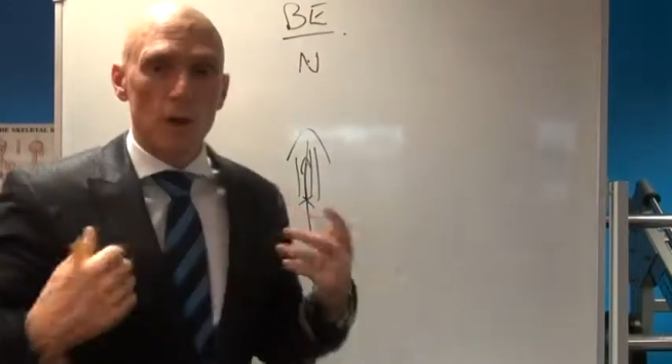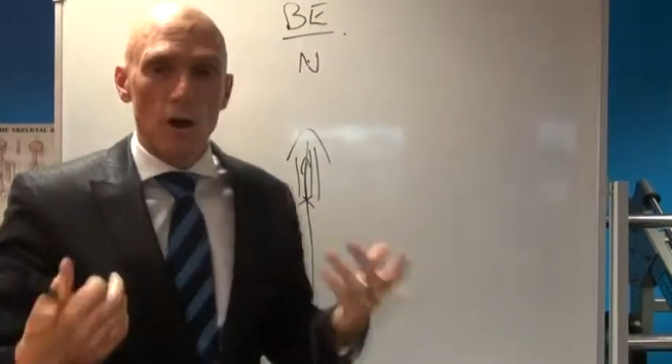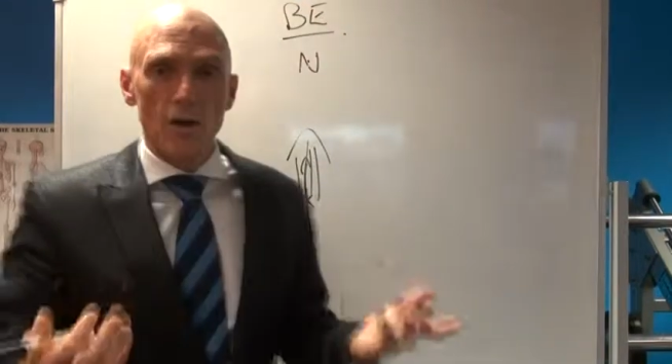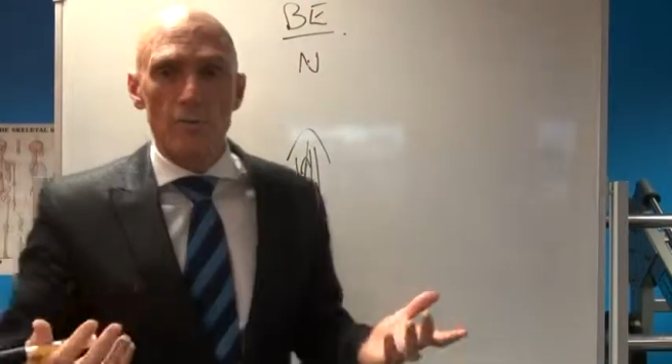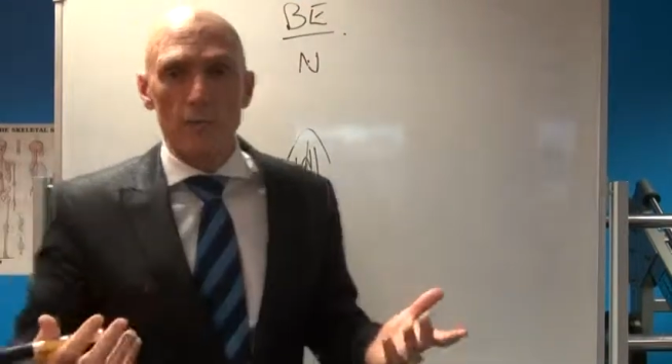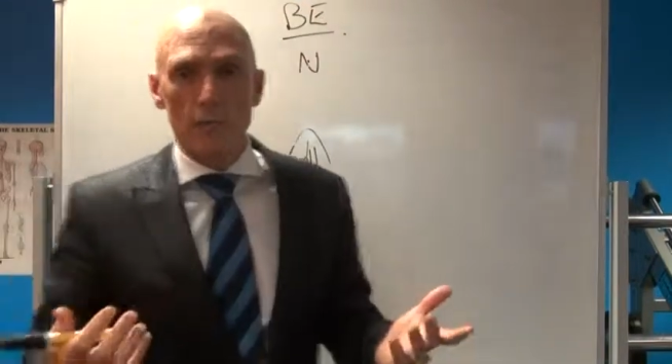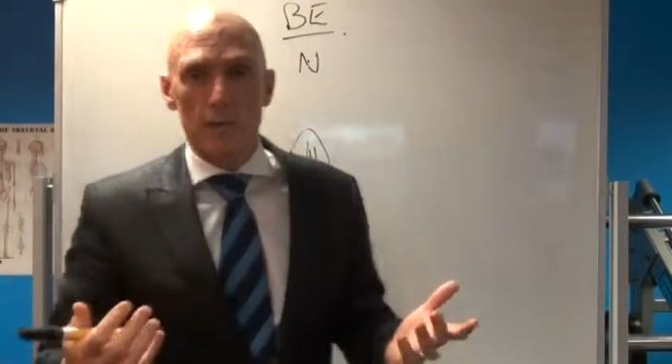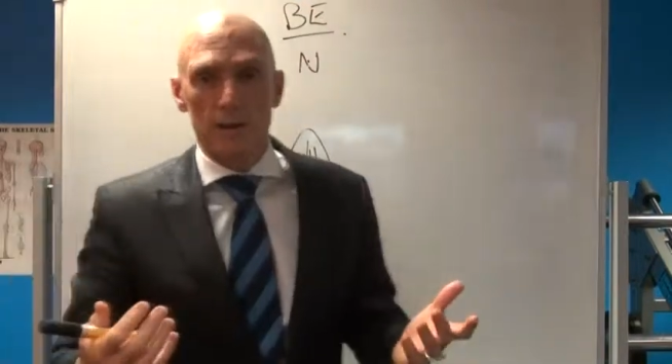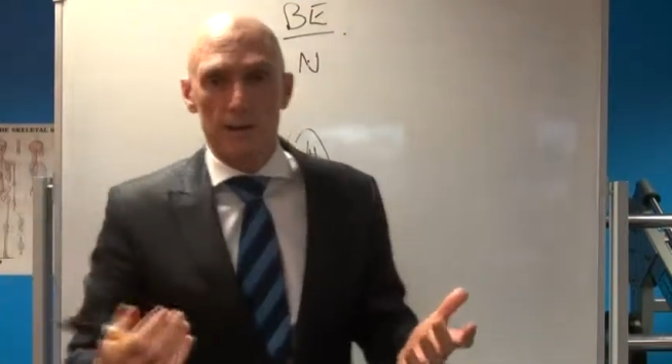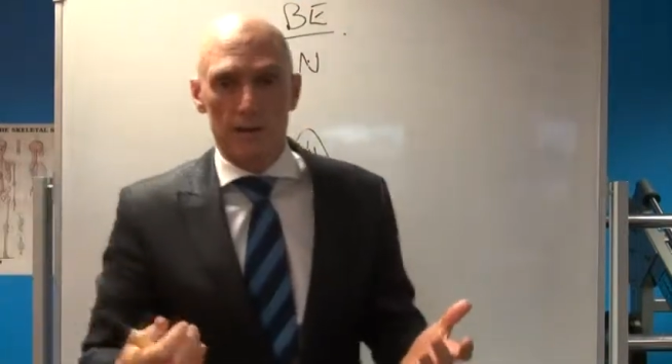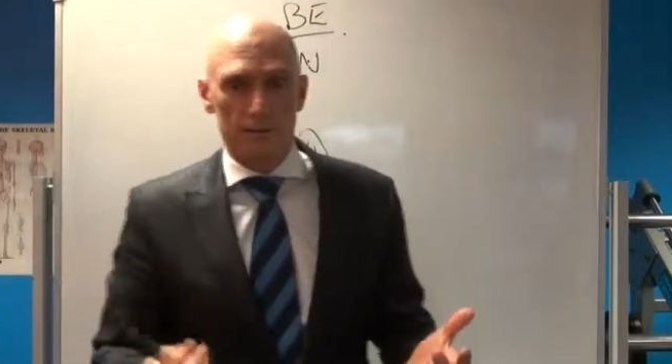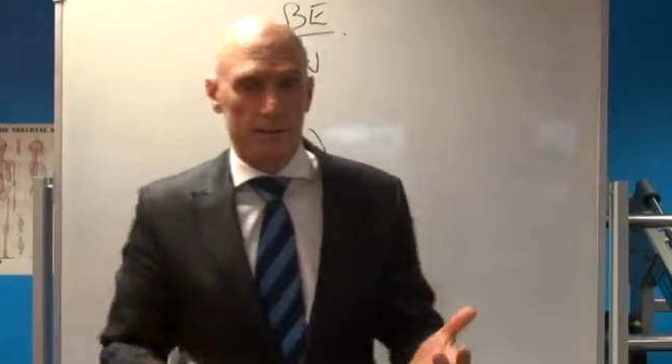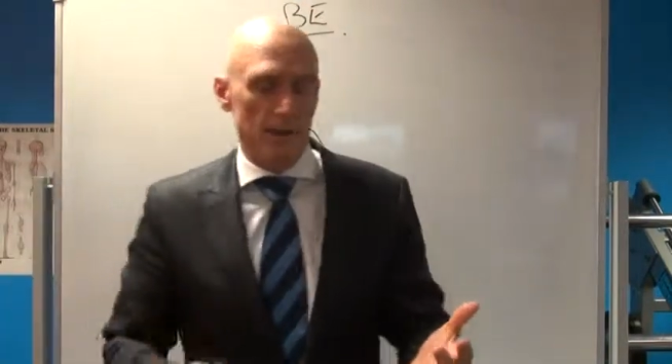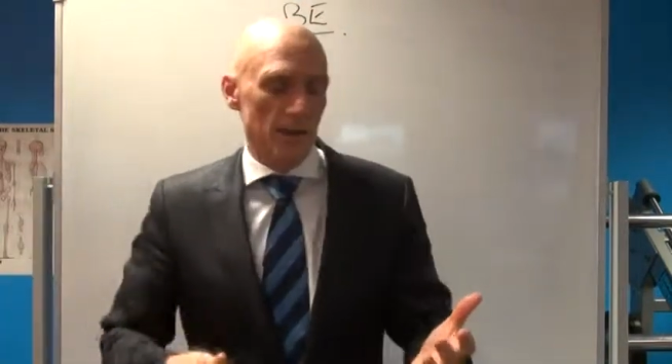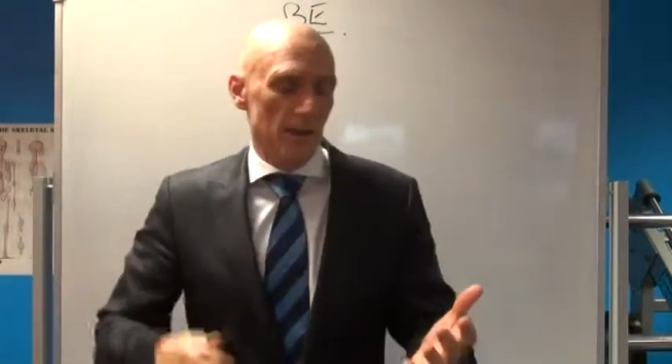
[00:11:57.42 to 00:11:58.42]
of life you want to
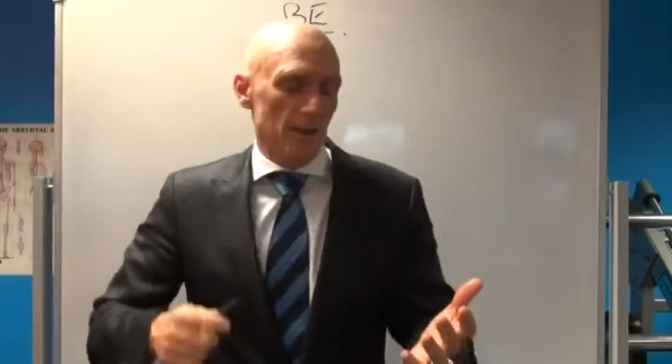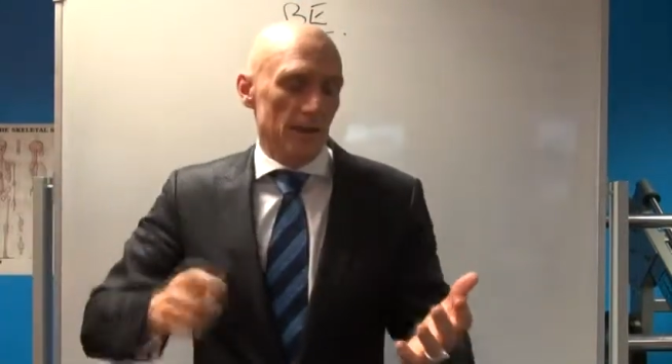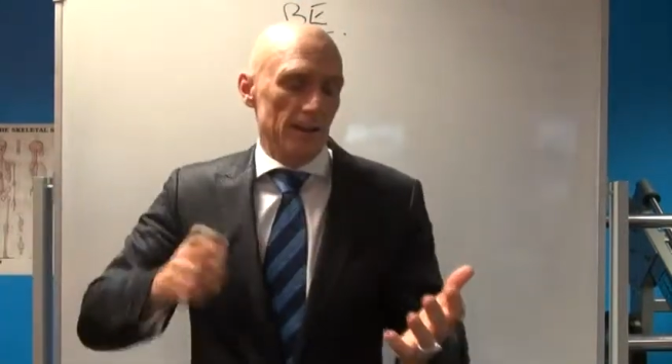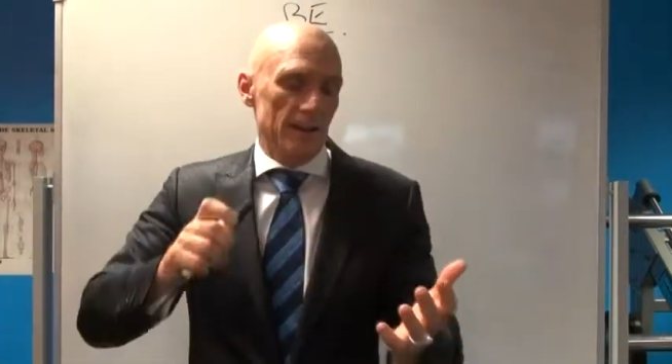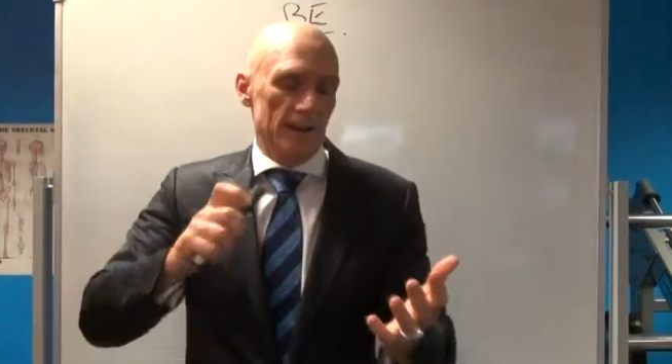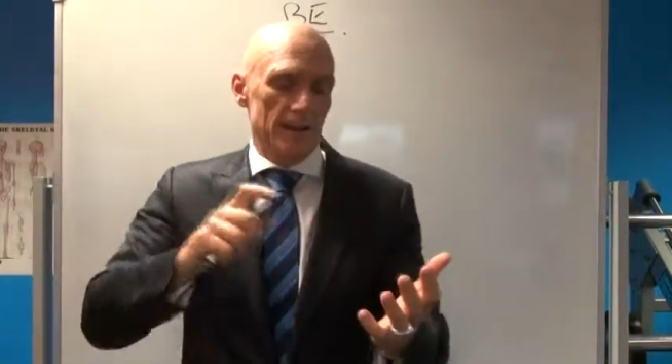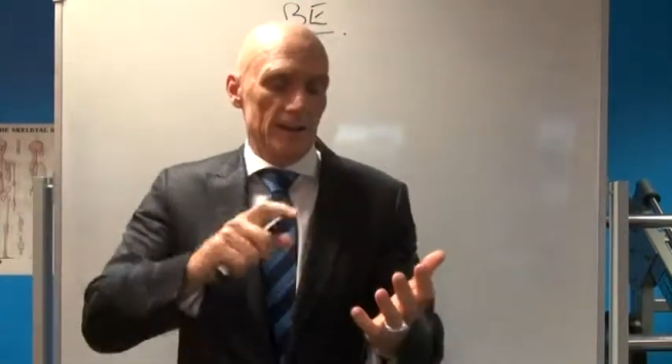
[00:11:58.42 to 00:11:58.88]
live. You know,